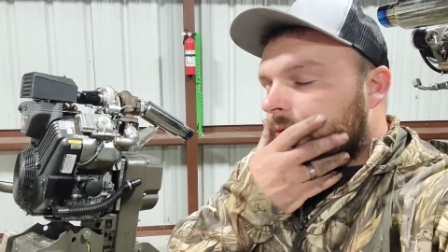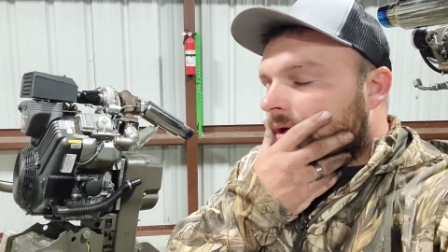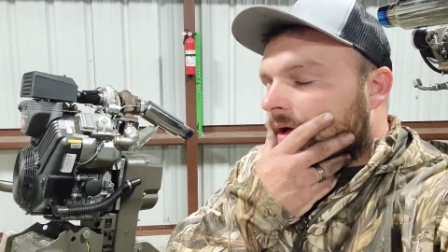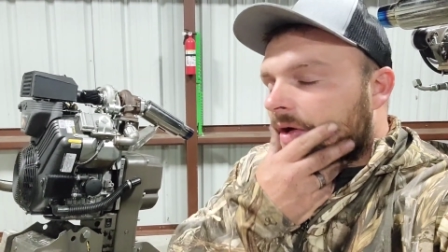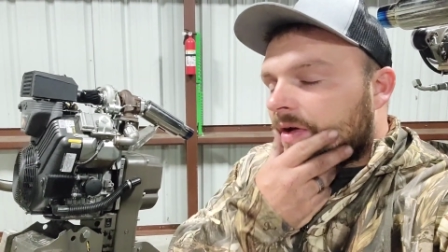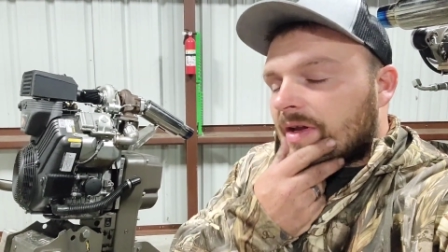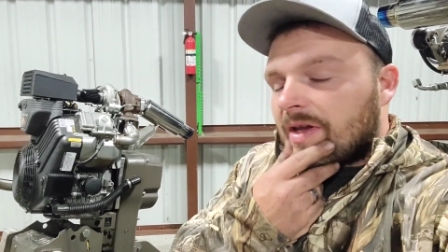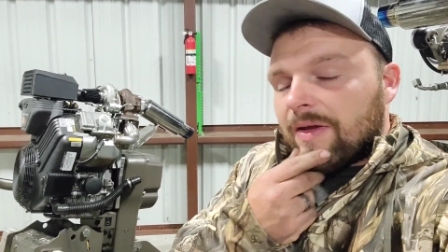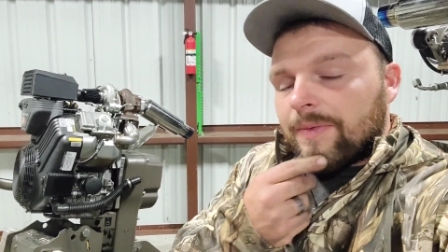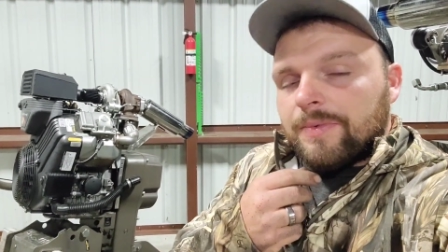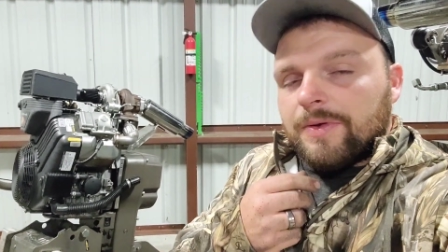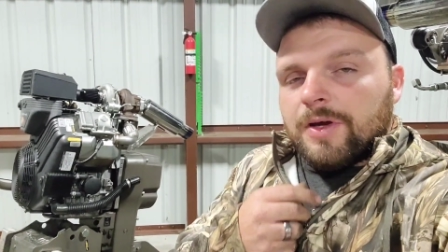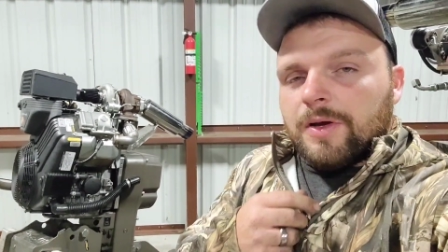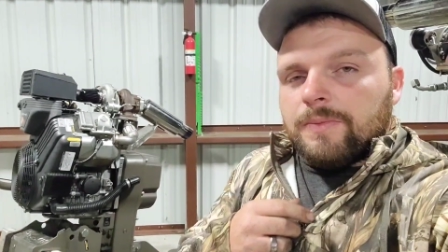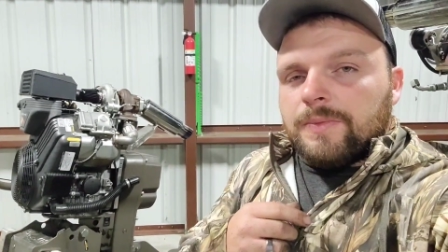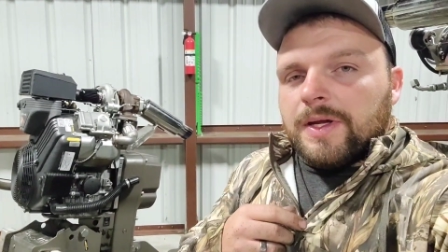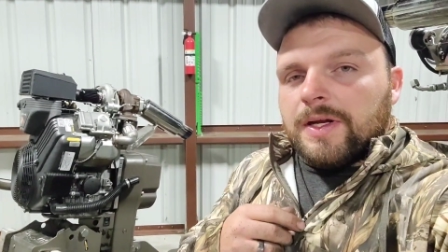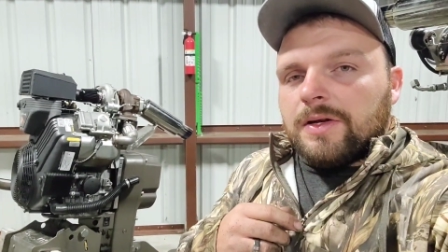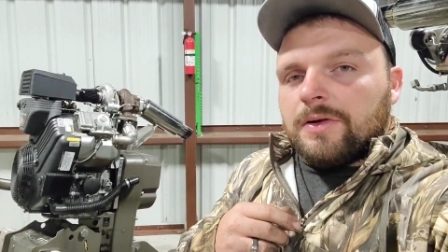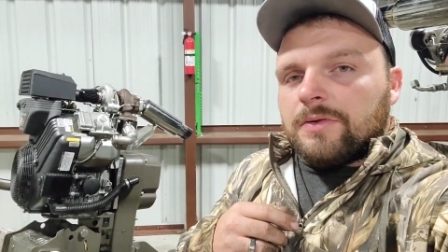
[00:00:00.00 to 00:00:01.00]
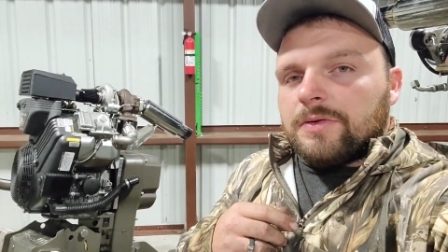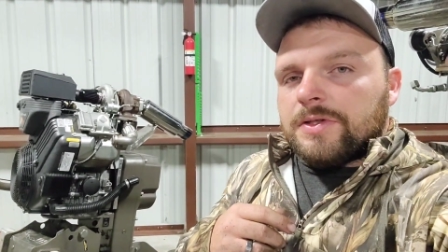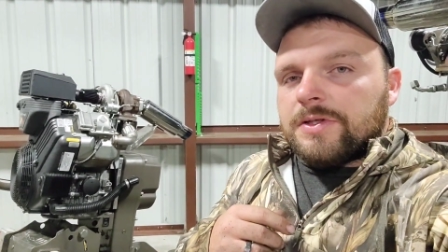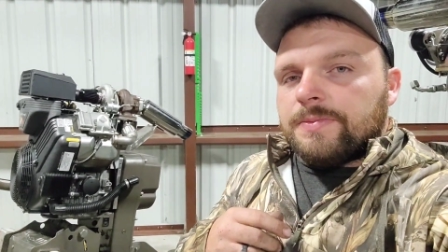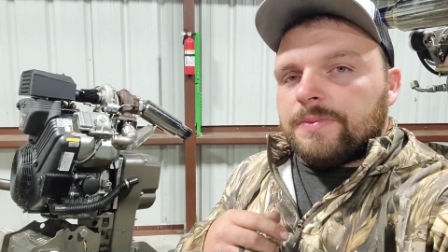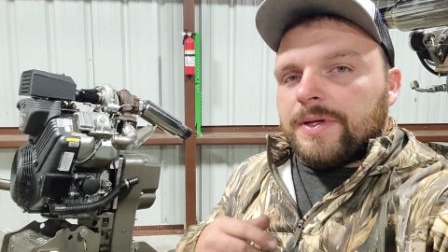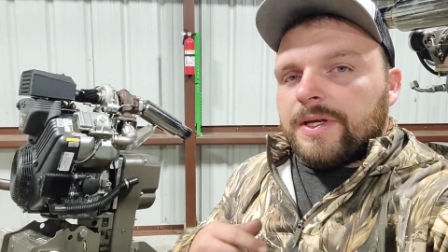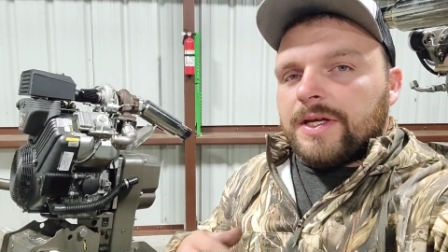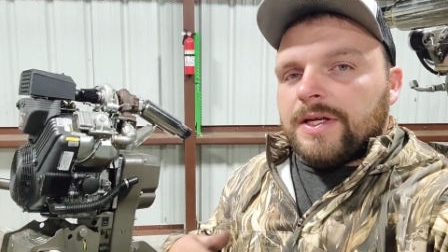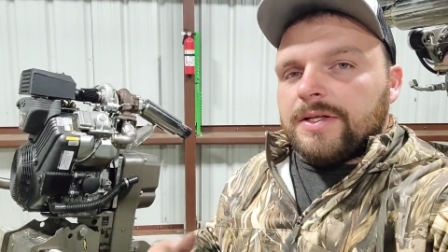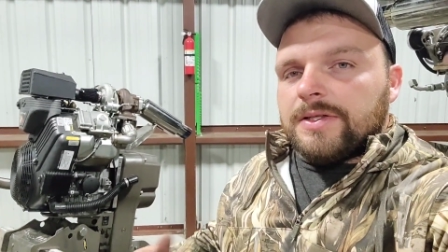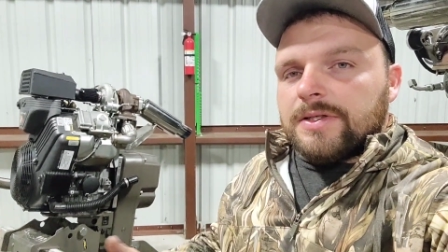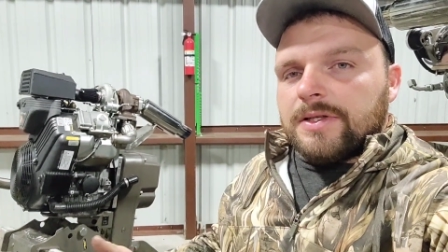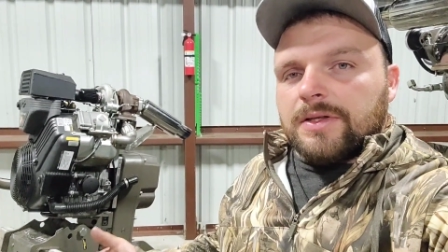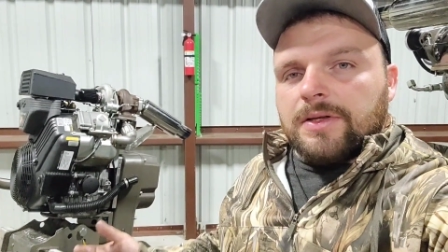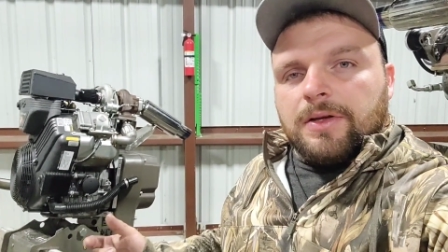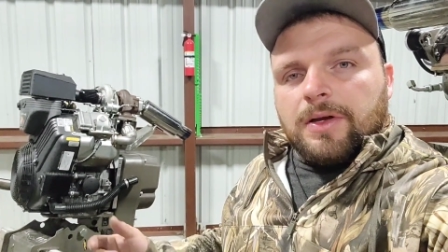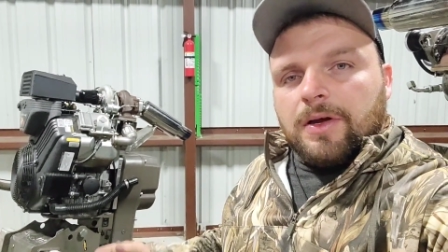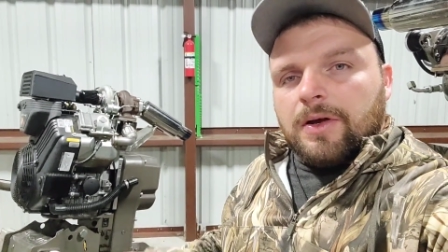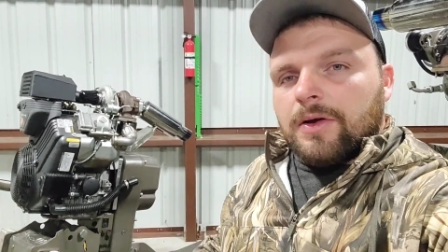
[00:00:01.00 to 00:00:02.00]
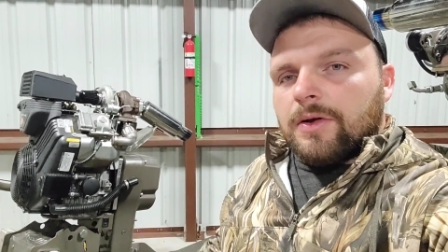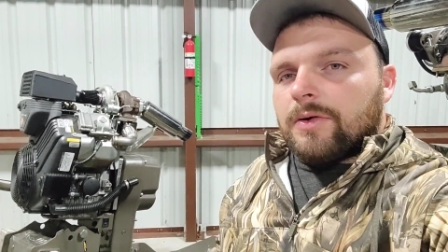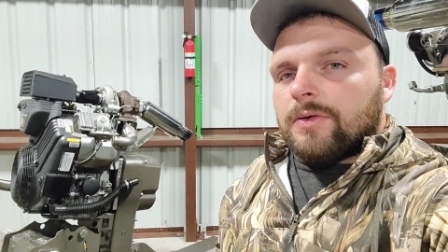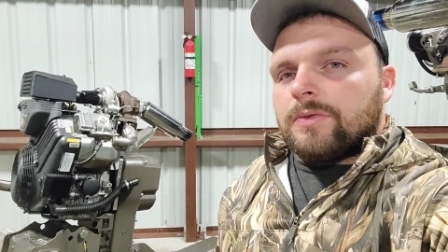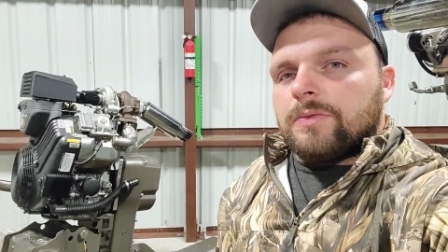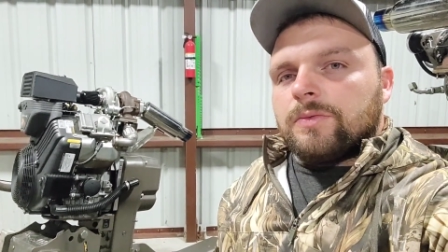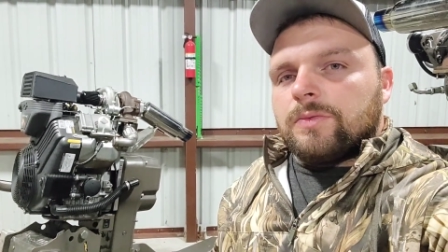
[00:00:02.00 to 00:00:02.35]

I'll keep you updated on speeds, and uh,